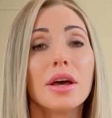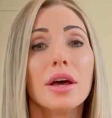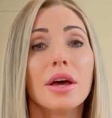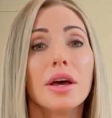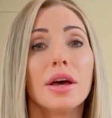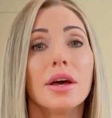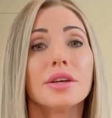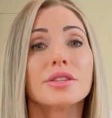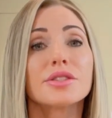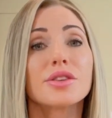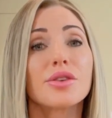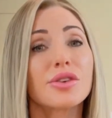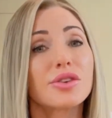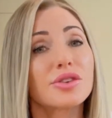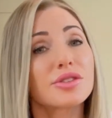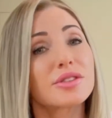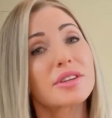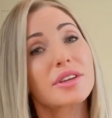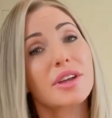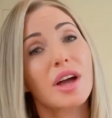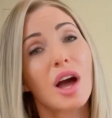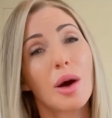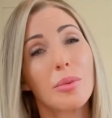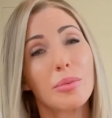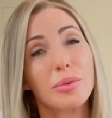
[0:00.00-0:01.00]
So there's a
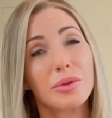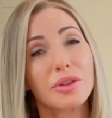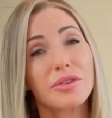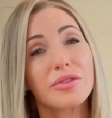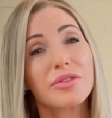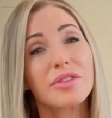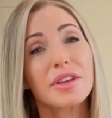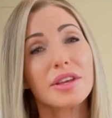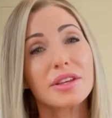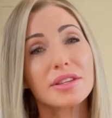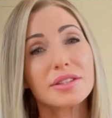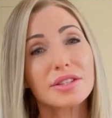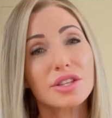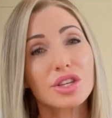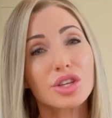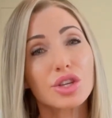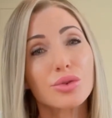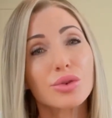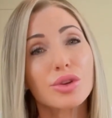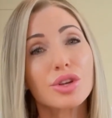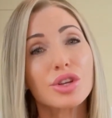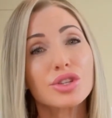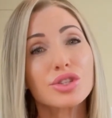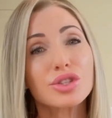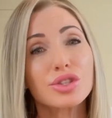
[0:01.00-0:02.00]
couple of things that you
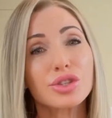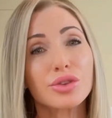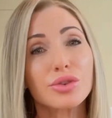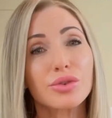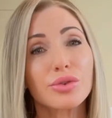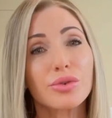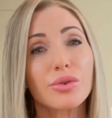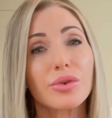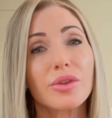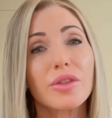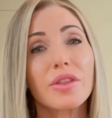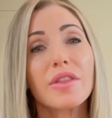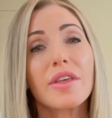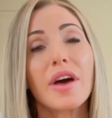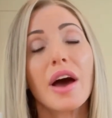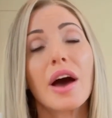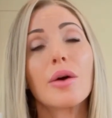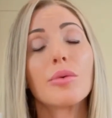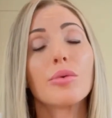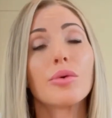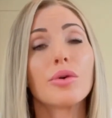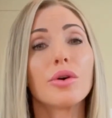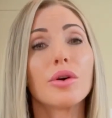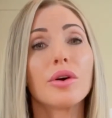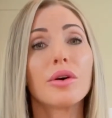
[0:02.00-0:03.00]
can do that
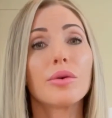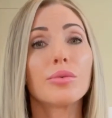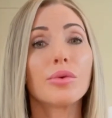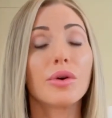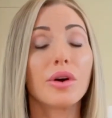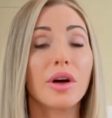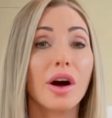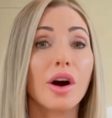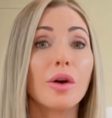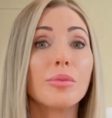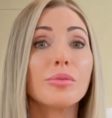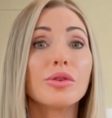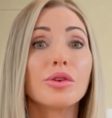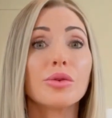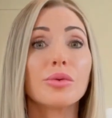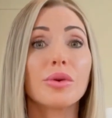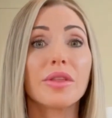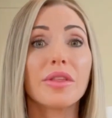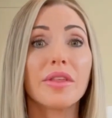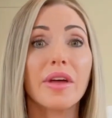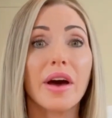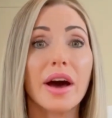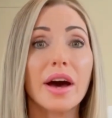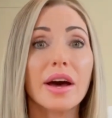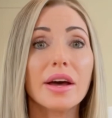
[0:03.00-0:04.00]
will help you with
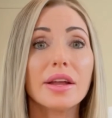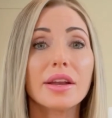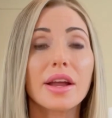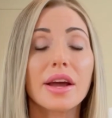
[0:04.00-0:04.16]
that.